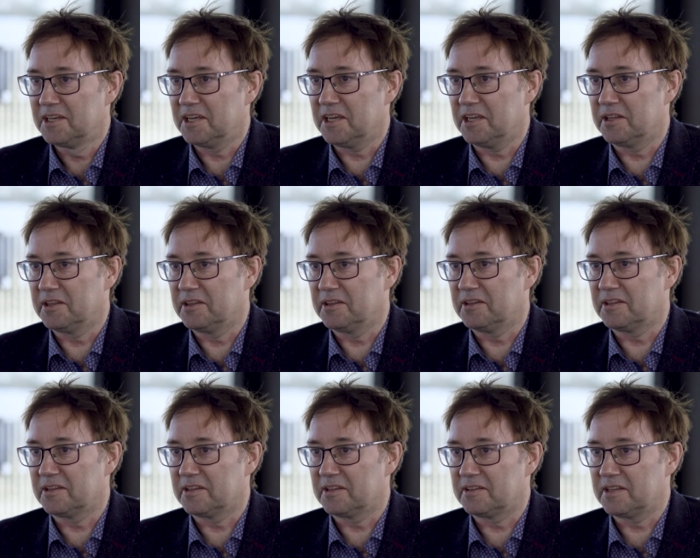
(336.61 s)
And
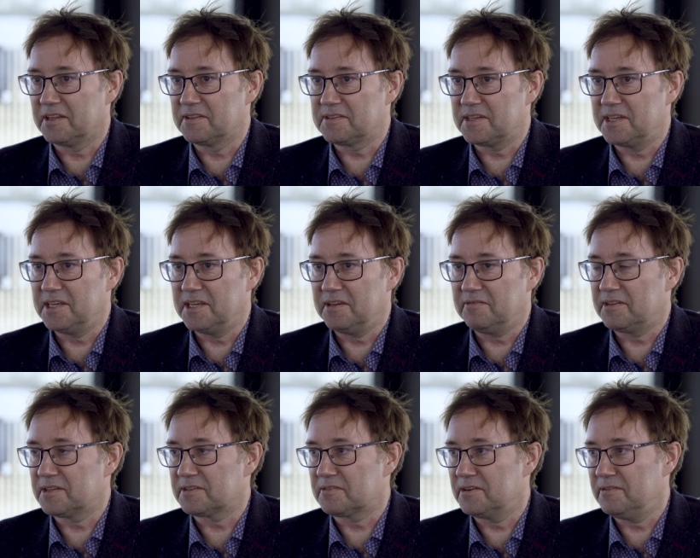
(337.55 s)
then see if
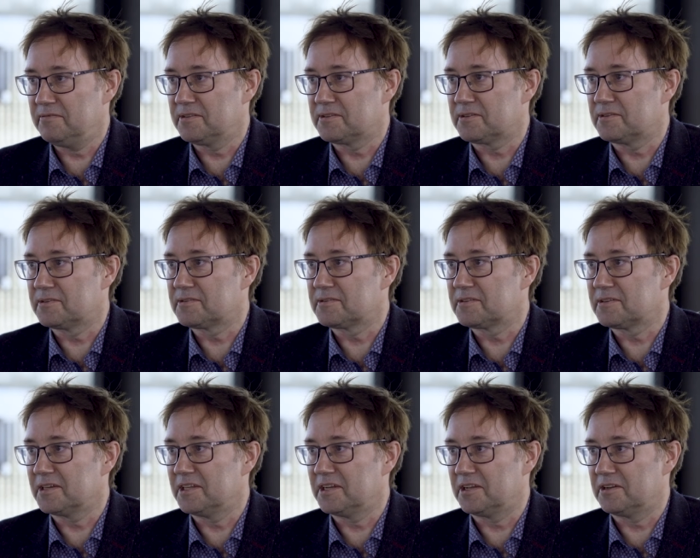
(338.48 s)
these
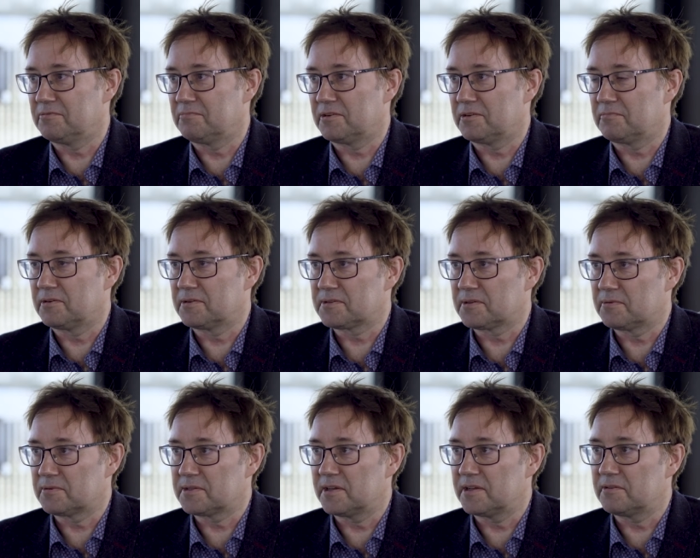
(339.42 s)
grievances in any way were
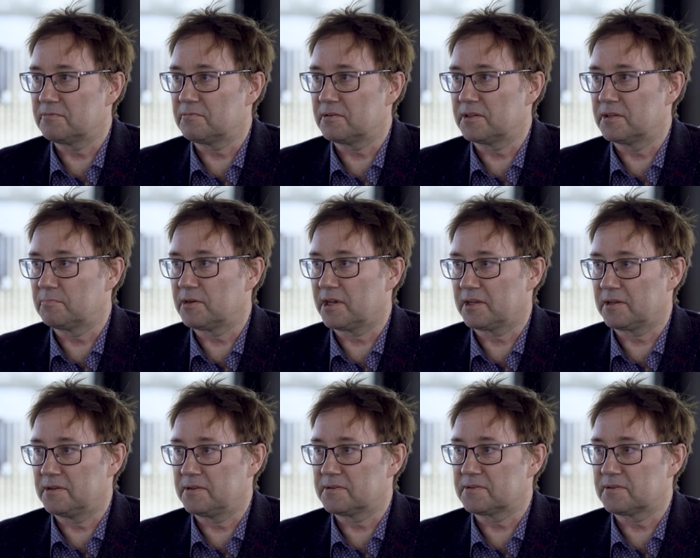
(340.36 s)
associated with the
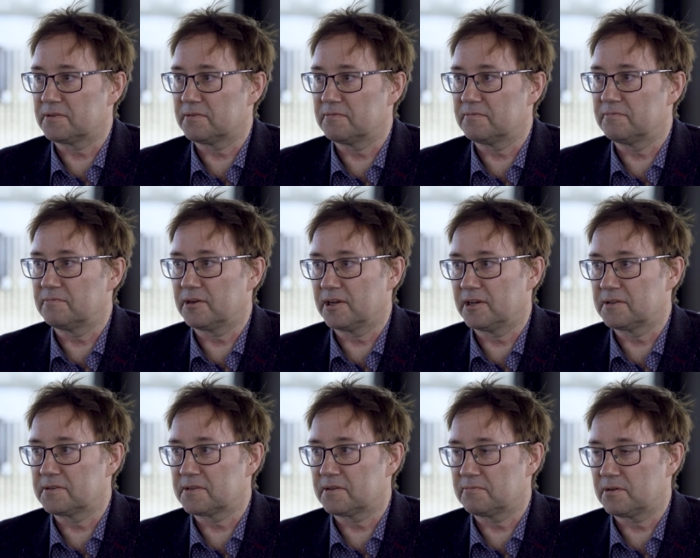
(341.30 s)
patterns of
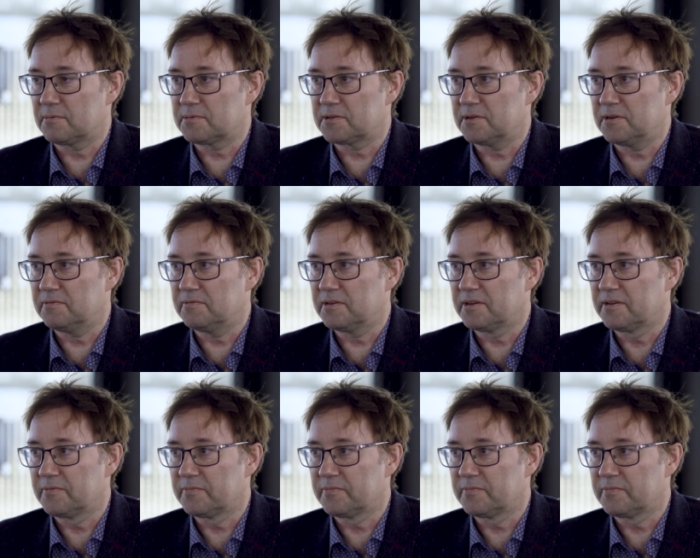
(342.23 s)
violence that we observe.